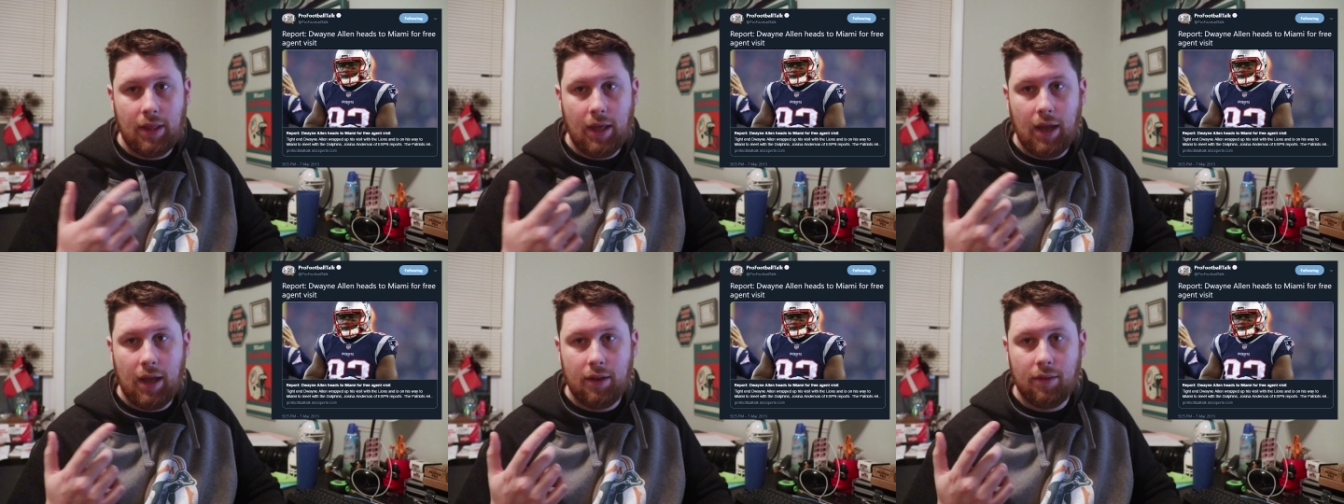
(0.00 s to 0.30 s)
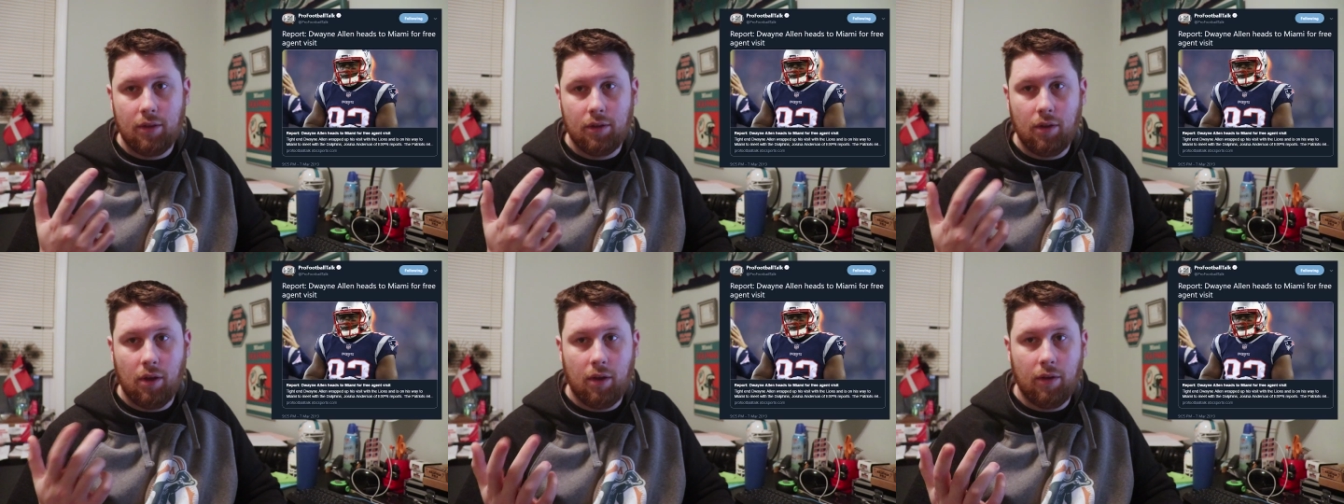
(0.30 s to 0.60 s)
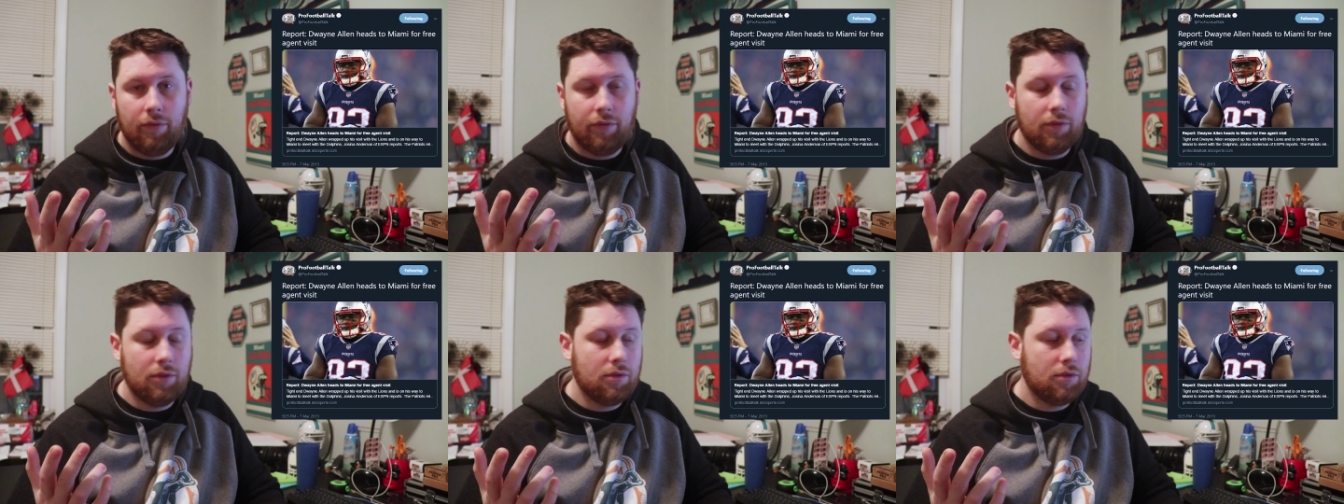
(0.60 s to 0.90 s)
that the
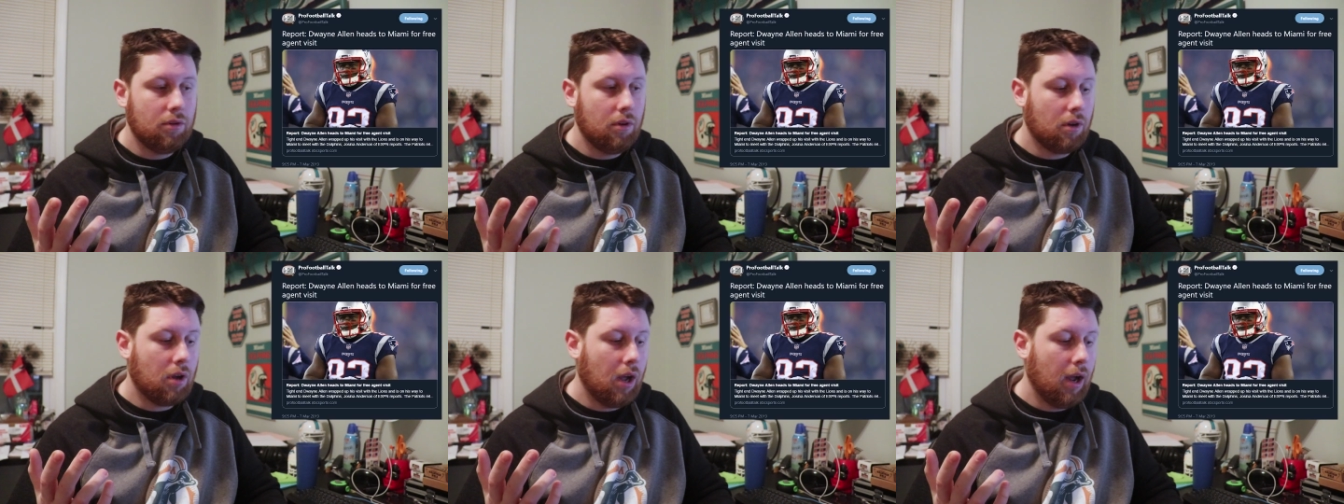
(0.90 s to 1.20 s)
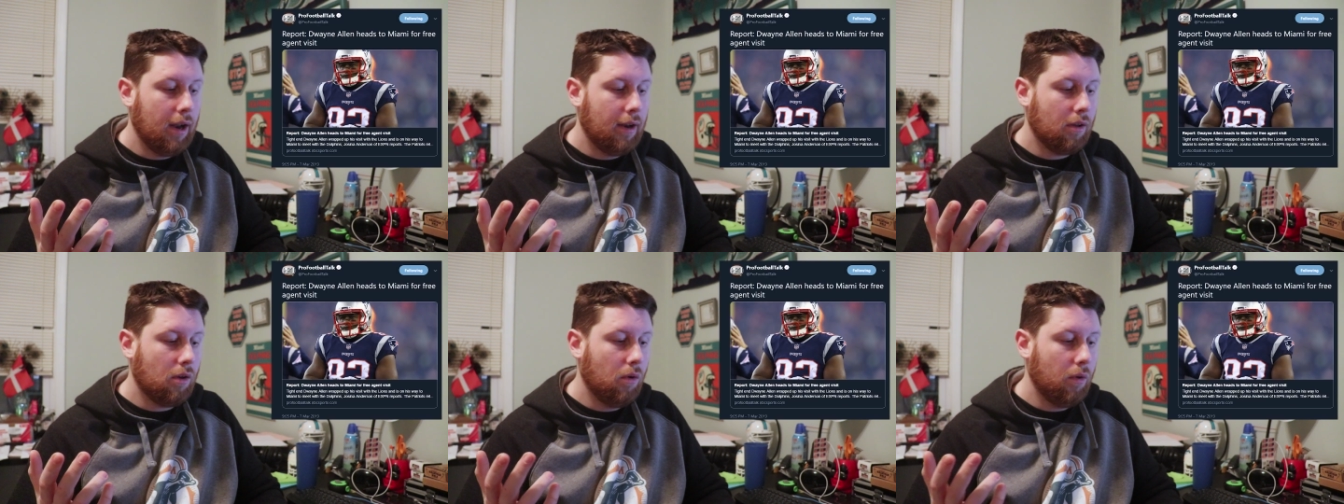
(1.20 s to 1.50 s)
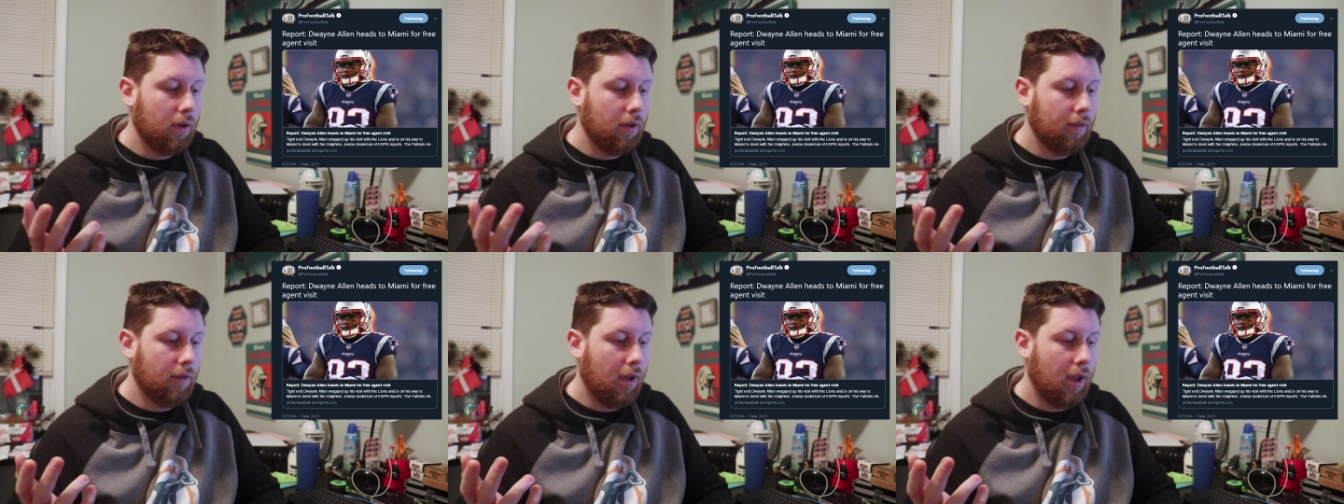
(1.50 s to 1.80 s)
Dolphins are kind of
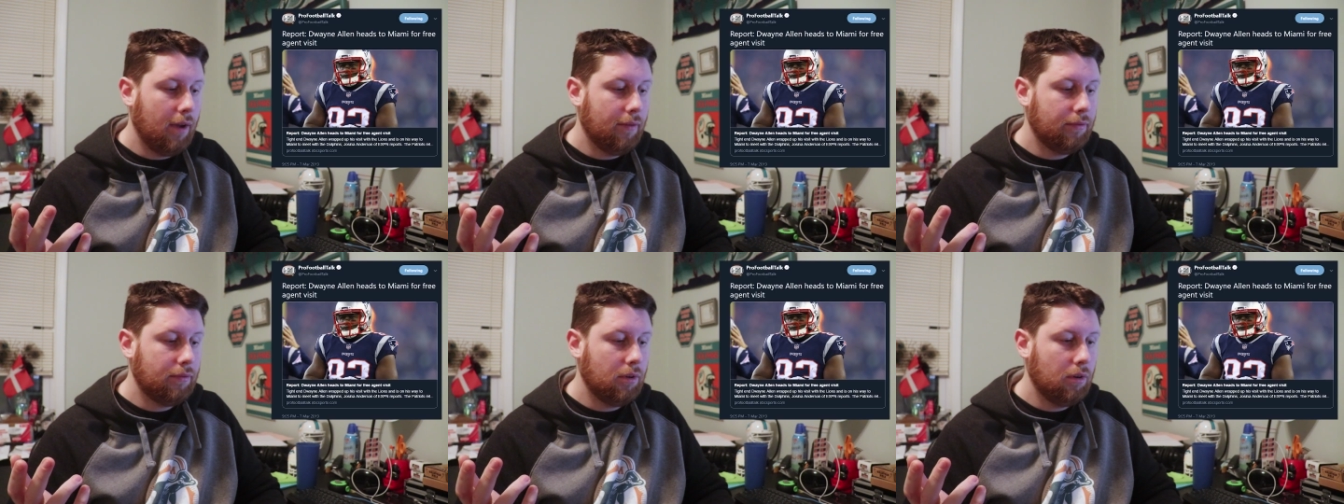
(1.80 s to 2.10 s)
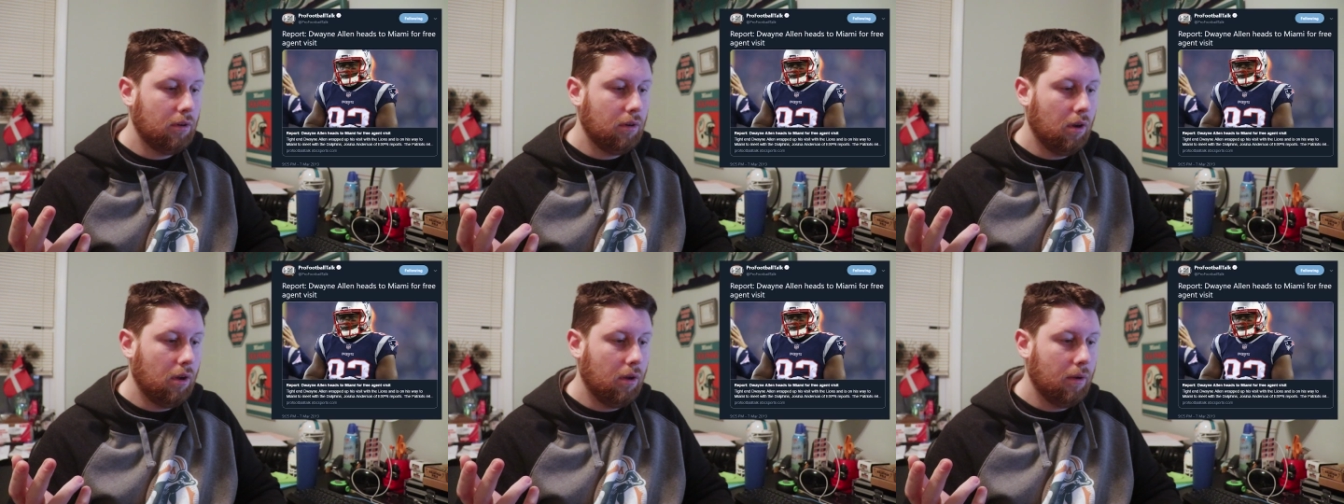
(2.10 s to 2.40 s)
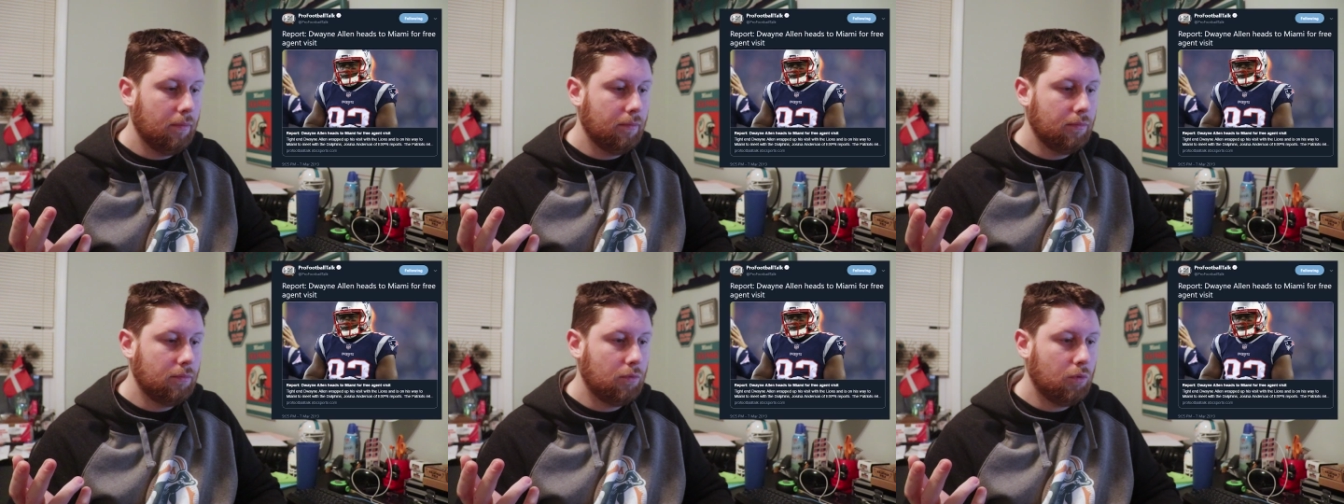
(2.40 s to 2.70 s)
going after
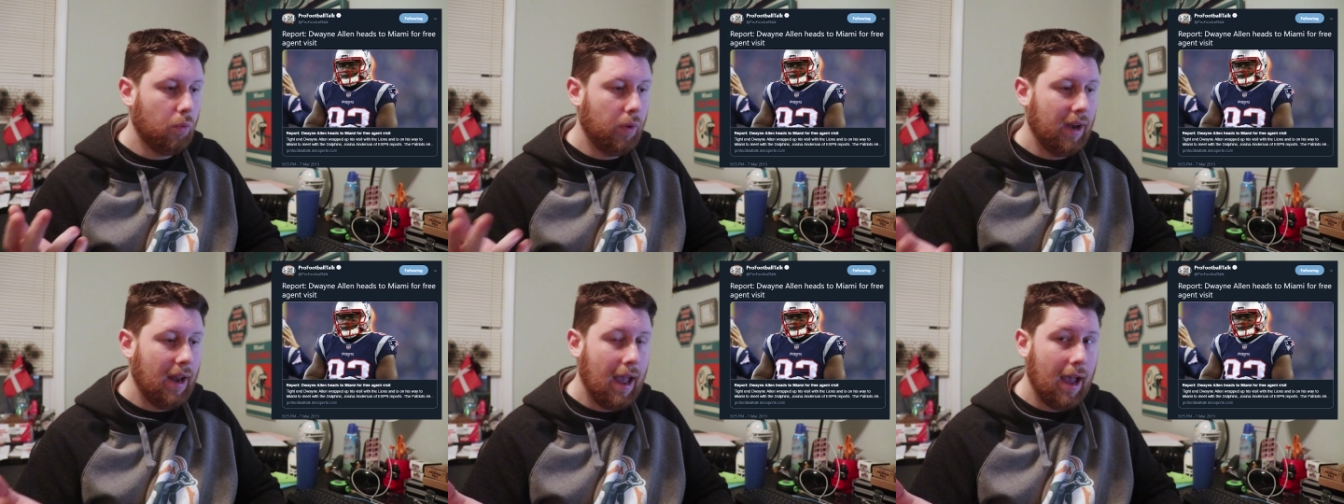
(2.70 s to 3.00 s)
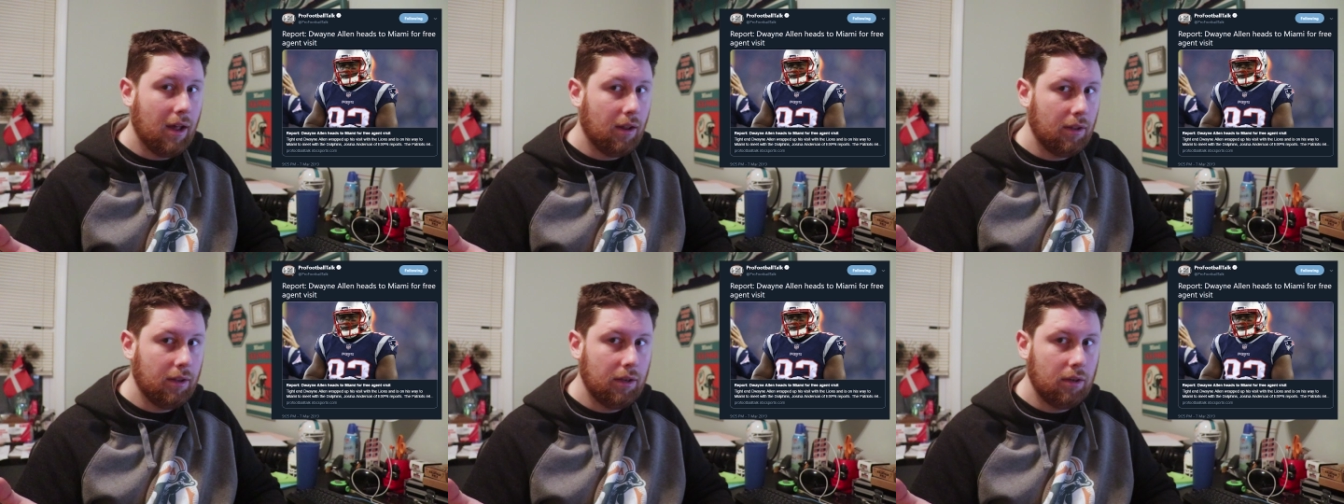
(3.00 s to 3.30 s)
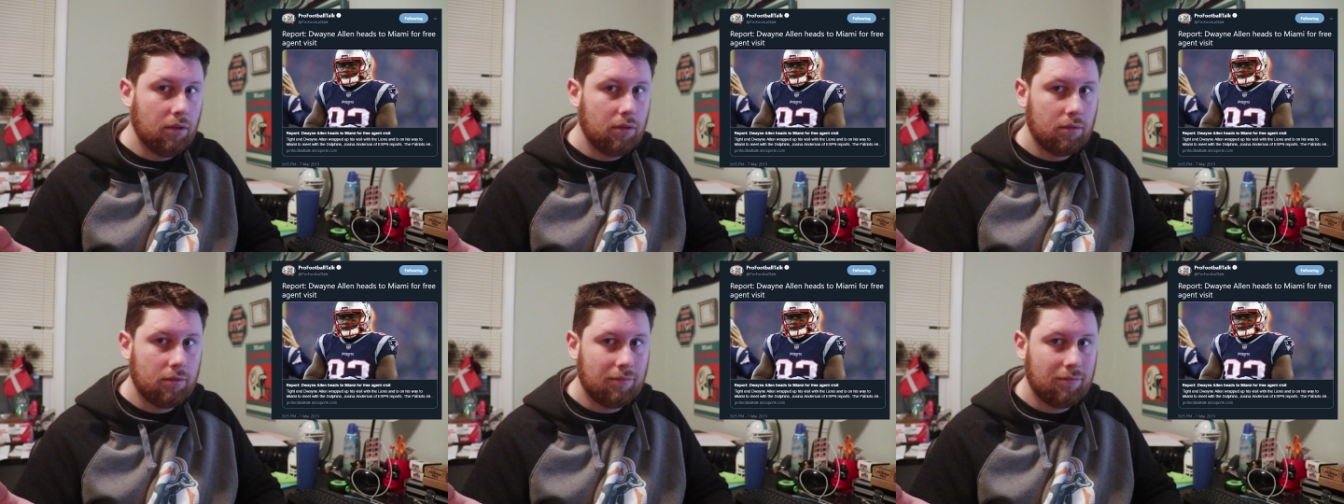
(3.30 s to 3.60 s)
um, Dwayne
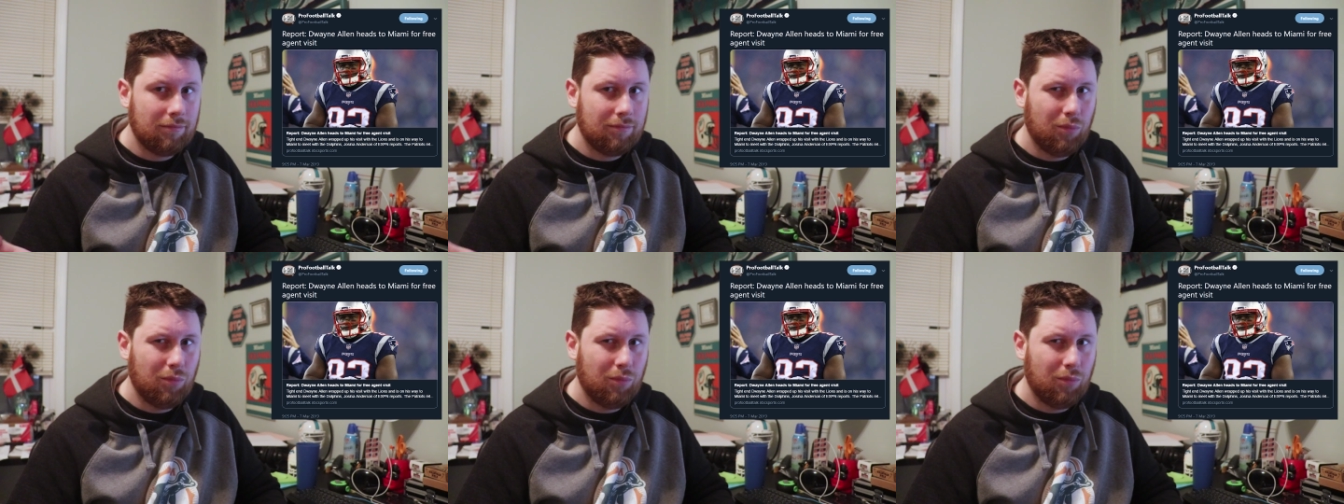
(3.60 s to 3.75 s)
Allen,